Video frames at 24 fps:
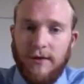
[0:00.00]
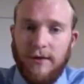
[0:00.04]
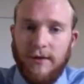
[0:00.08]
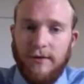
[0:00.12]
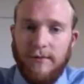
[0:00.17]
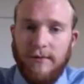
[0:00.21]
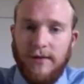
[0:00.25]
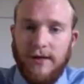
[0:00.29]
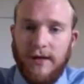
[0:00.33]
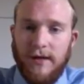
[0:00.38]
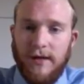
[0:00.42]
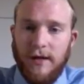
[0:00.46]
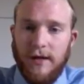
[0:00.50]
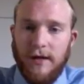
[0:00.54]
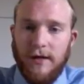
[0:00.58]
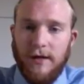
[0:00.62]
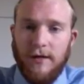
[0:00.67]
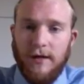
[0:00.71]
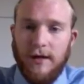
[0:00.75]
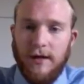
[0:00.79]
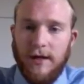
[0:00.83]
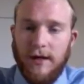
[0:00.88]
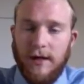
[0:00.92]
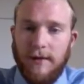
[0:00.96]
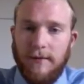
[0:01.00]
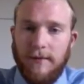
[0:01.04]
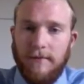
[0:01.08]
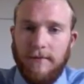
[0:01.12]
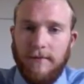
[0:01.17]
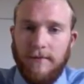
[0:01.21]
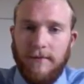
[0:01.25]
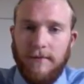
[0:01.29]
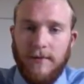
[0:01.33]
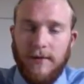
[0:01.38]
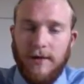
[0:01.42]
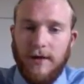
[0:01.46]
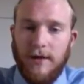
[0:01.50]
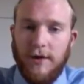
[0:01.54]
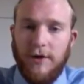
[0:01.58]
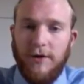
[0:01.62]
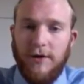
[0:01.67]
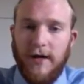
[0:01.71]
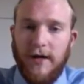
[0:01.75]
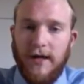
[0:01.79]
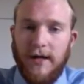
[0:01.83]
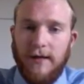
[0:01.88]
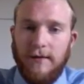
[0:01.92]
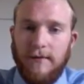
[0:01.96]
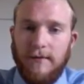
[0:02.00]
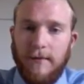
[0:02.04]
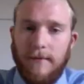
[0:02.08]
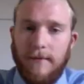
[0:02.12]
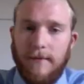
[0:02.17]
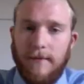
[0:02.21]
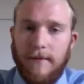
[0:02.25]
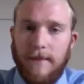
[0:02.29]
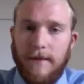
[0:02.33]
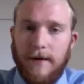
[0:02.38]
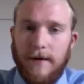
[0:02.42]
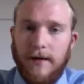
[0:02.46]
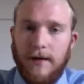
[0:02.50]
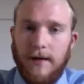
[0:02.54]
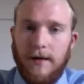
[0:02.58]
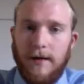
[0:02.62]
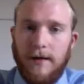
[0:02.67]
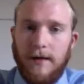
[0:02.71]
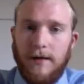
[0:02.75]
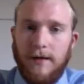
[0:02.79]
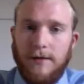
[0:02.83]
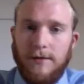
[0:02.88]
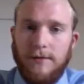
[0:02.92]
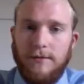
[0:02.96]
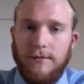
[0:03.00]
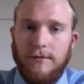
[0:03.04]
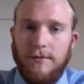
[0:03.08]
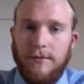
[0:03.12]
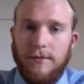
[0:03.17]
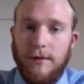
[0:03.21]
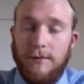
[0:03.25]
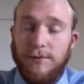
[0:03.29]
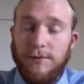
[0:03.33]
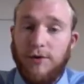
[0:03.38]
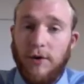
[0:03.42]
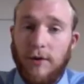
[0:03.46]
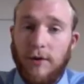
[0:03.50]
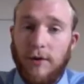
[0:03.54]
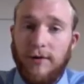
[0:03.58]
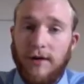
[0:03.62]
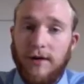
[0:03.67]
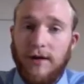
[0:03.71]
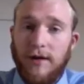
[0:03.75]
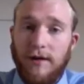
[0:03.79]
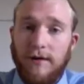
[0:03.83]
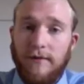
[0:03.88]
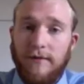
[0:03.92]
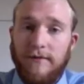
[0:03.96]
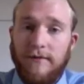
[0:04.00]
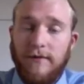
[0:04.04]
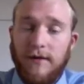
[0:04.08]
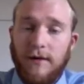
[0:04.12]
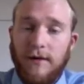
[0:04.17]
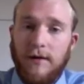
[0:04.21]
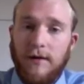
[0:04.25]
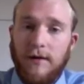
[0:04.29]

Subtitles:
It'd be a great absorber of